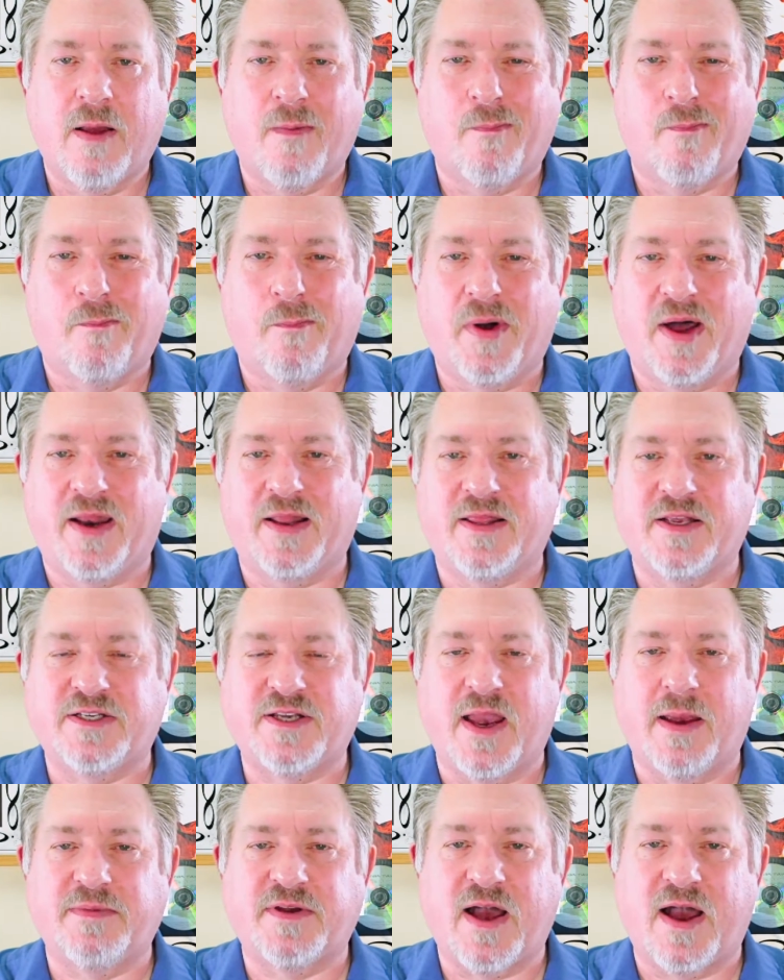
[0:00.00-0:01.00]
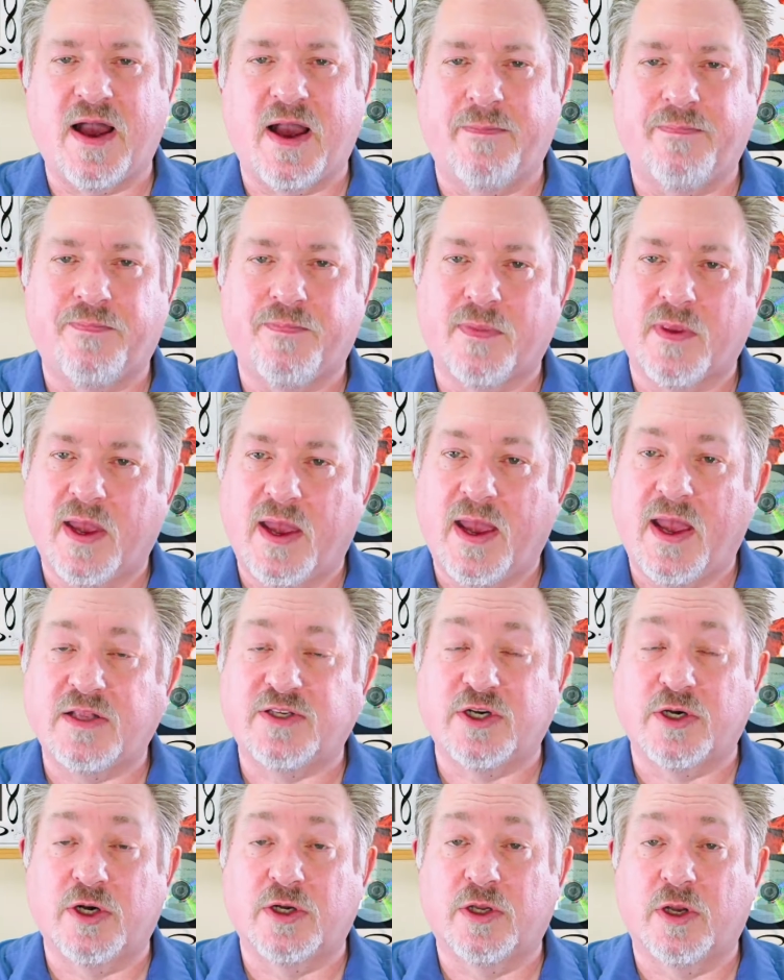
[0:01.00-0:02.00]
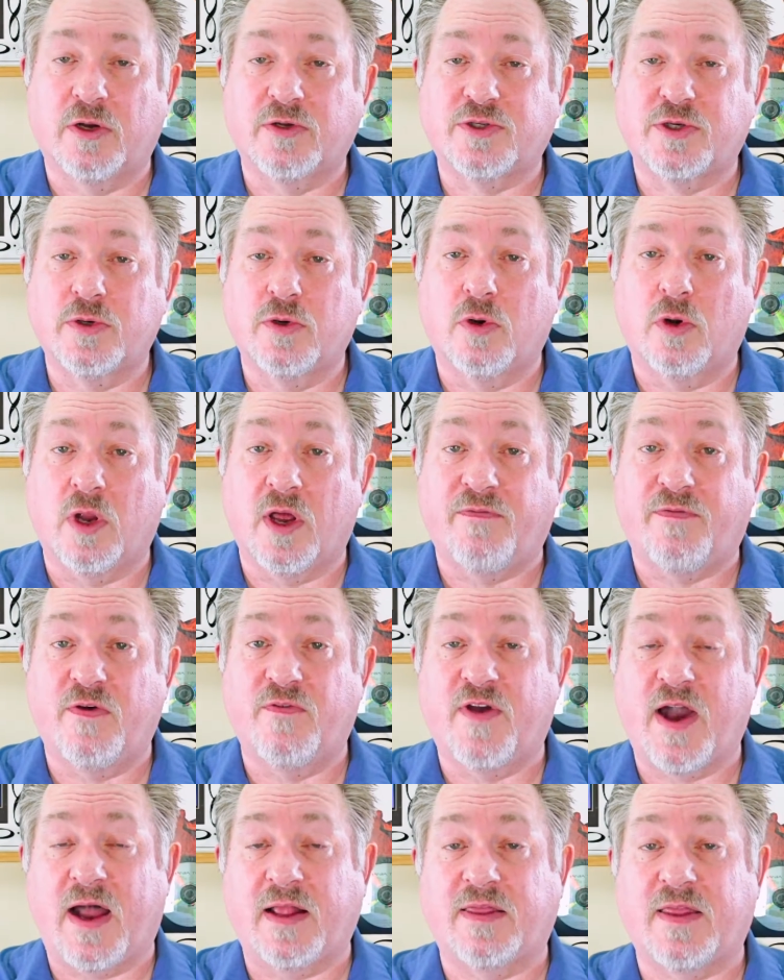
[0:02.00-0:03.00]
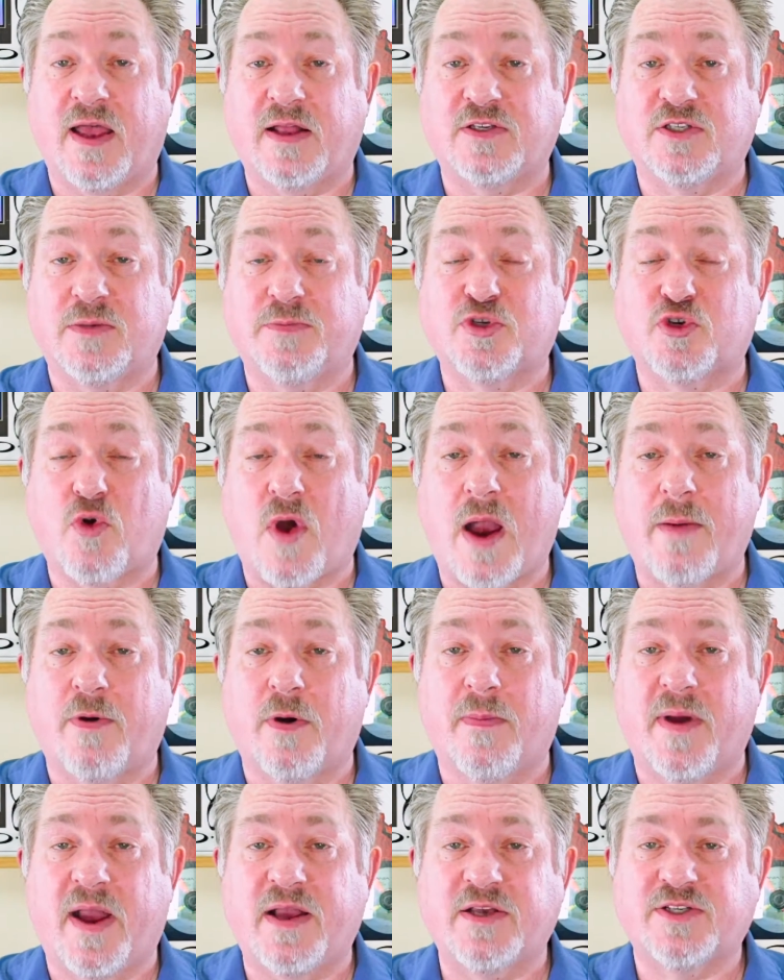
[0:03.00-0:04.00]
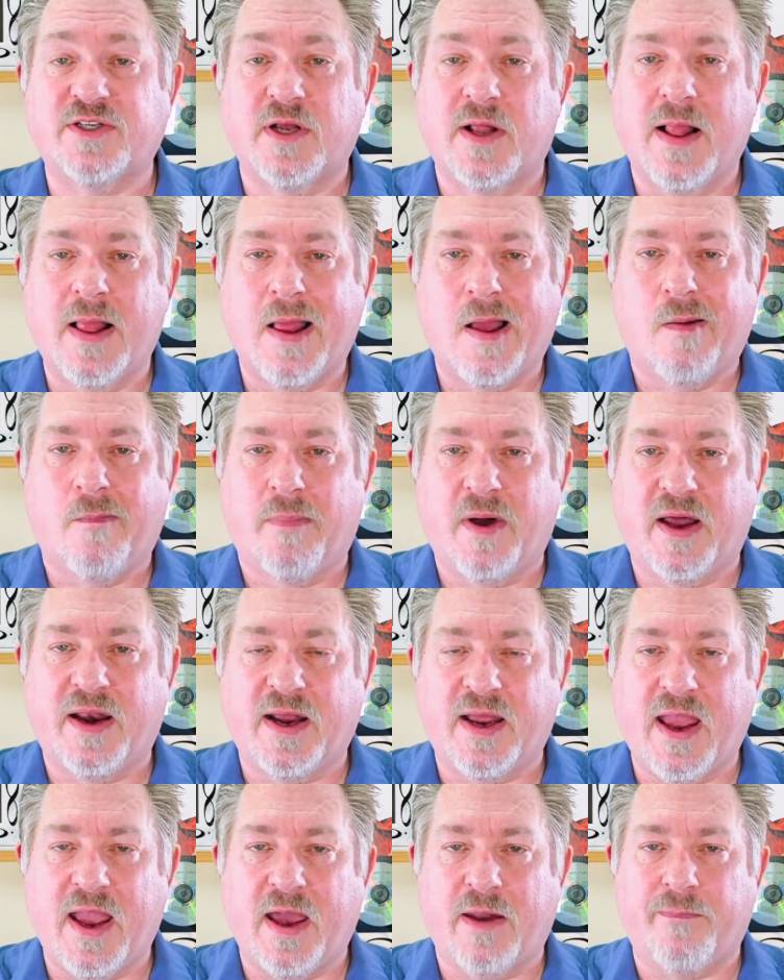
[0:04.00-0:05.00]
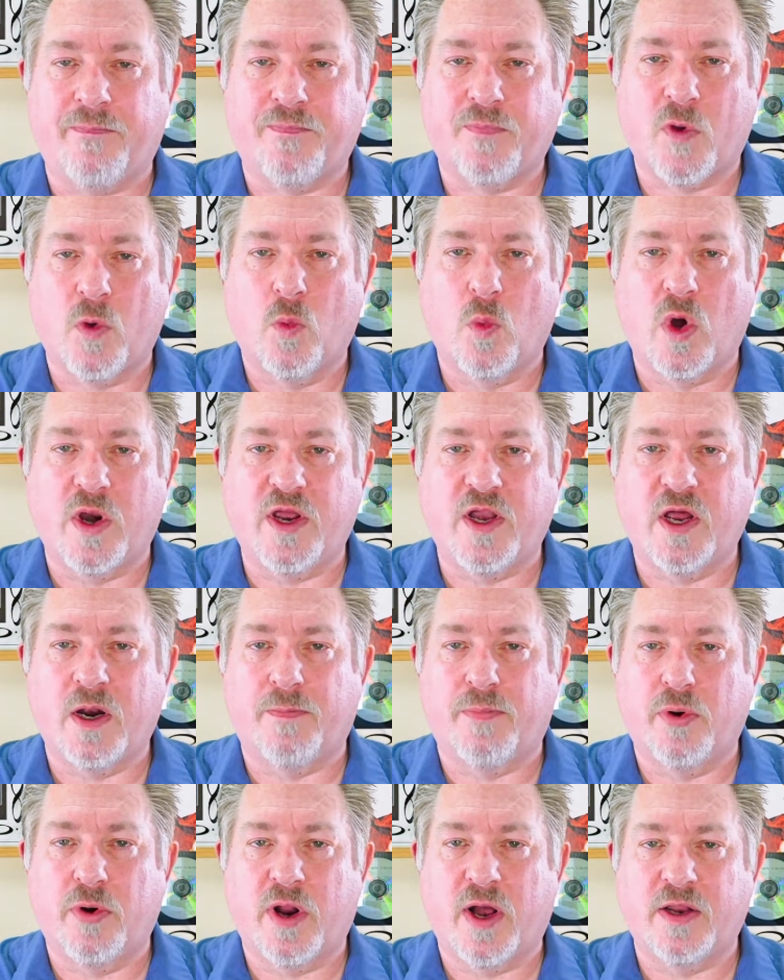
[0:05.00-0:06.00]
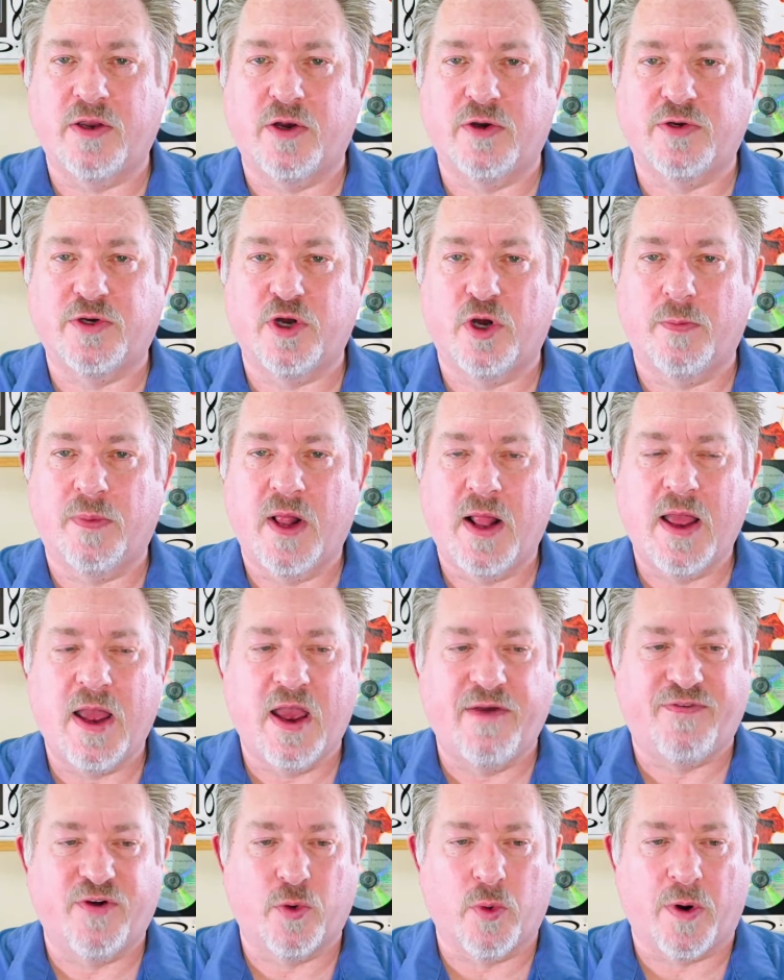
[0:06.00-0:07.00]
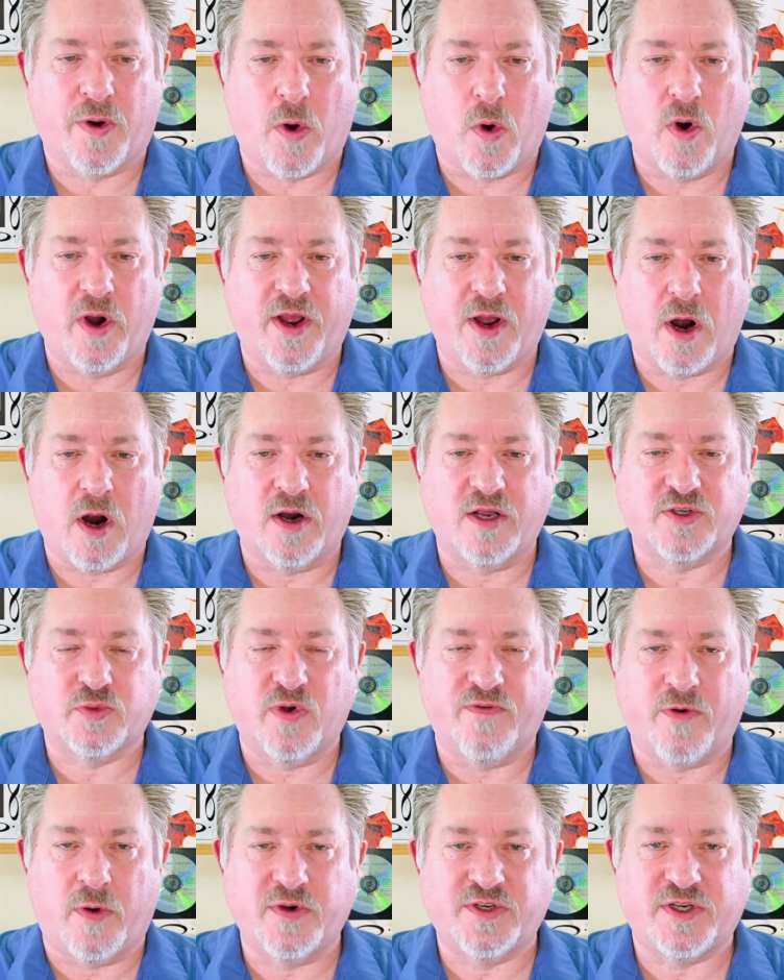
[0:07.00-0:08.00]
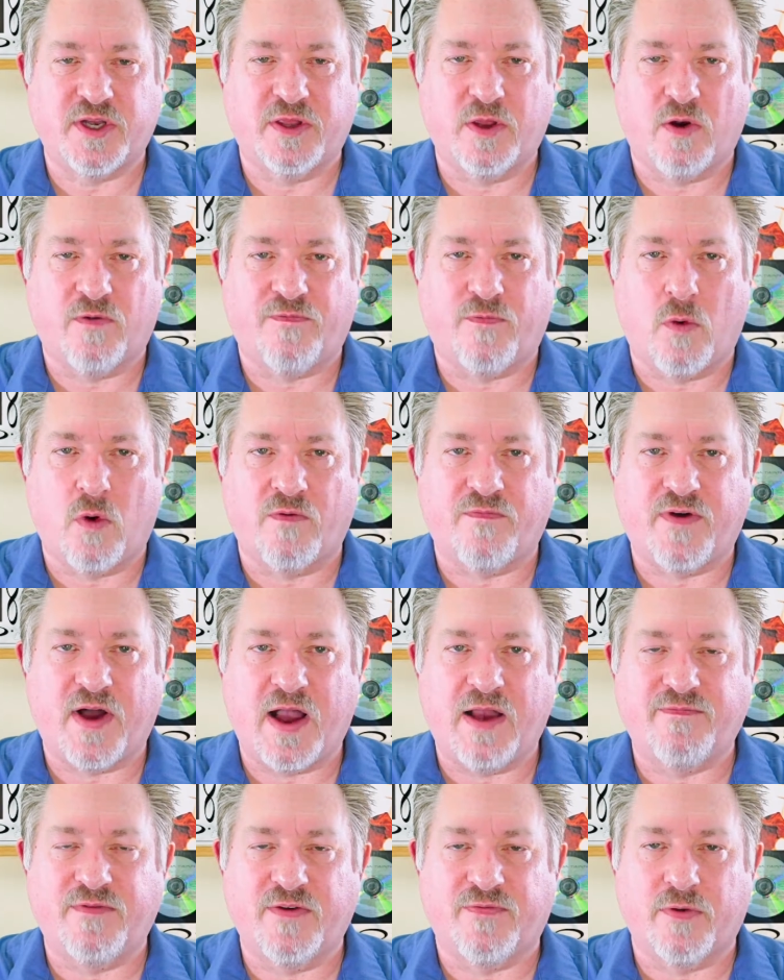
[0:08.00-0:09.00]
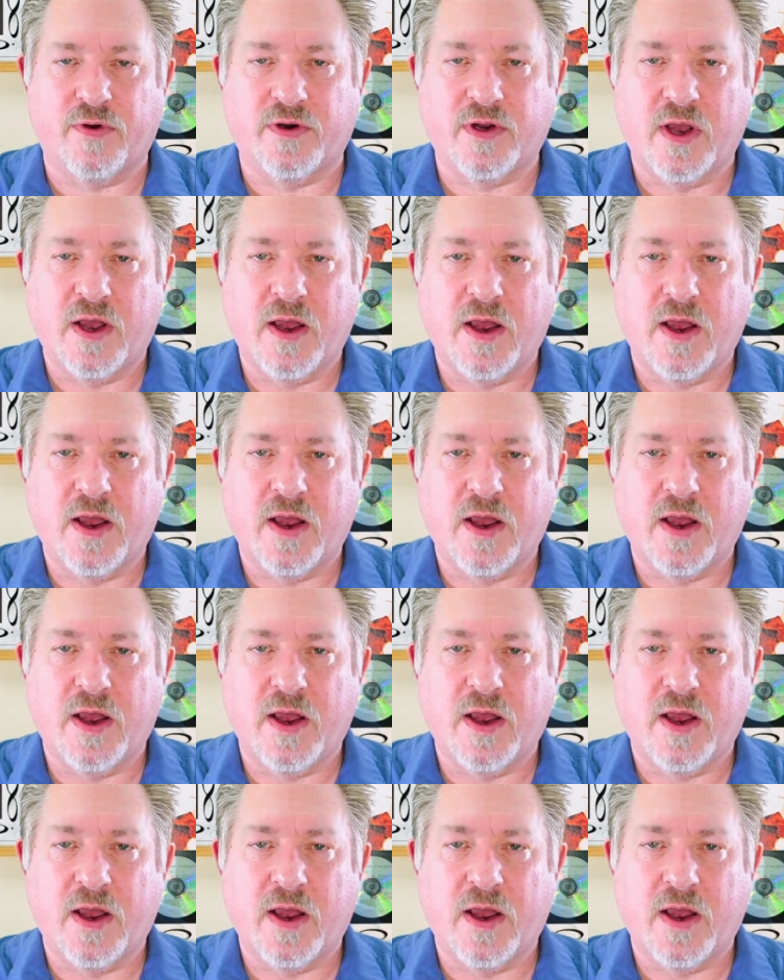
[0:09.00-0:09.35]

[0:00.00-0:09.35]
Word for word: But at the same time, it's a good little tool if you've got that subscriber base. But again, what are you going to put on YouTube? If you're a recording artist, we've always said there are four or five different